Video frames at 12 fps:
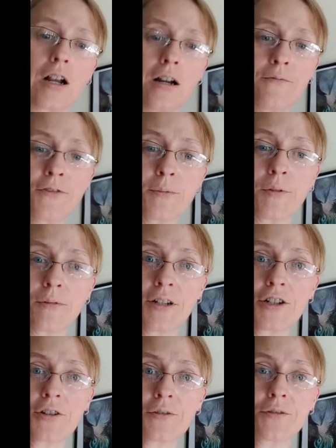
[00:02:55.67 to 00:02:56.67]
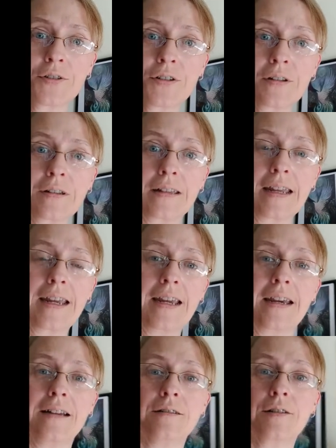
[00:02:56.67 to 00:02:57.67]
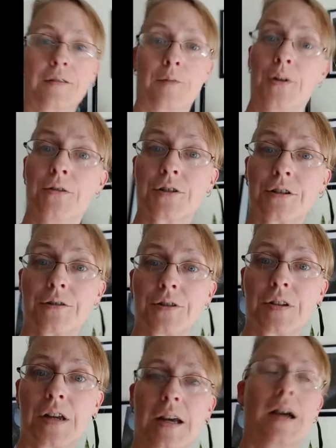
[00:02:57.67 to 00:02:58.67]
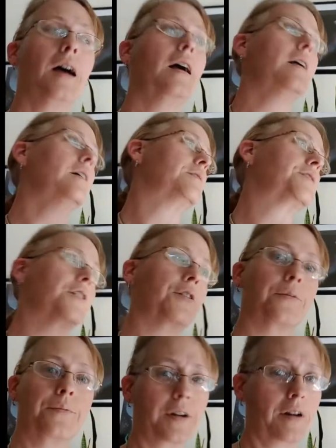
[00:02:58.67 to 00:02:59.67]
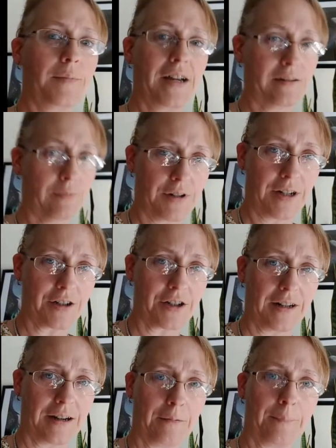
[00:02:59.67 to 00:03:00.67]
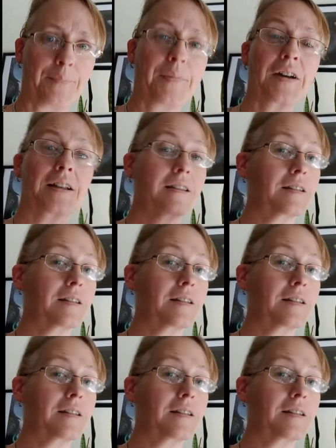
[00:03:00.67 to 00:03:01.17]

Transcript: come from originals and they're posters. So they're in mass production now. But at the